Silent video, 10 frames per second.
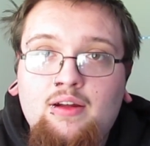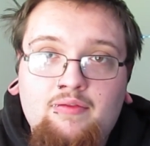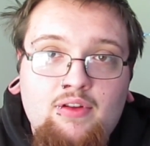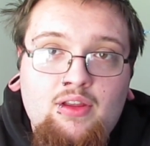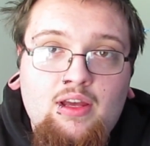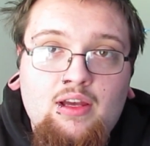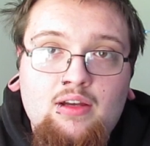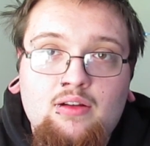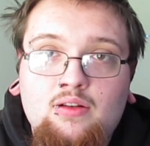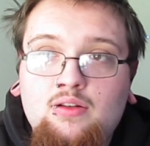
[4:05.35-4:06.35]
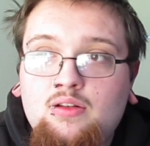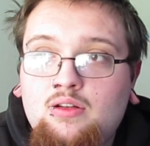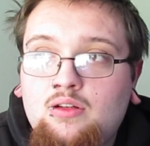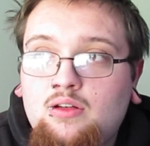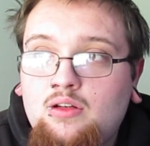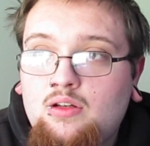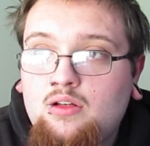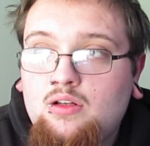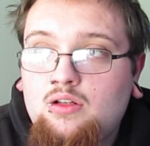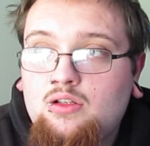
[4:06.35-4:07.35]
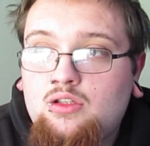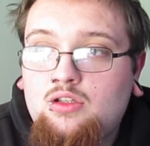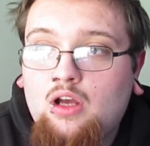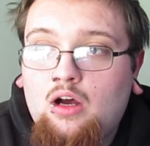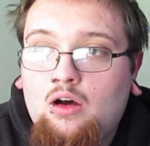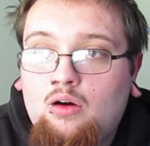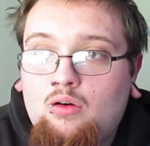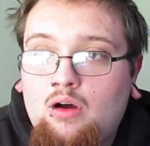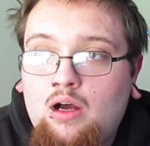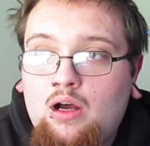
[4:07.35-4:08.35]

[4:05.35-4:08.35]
everything. So,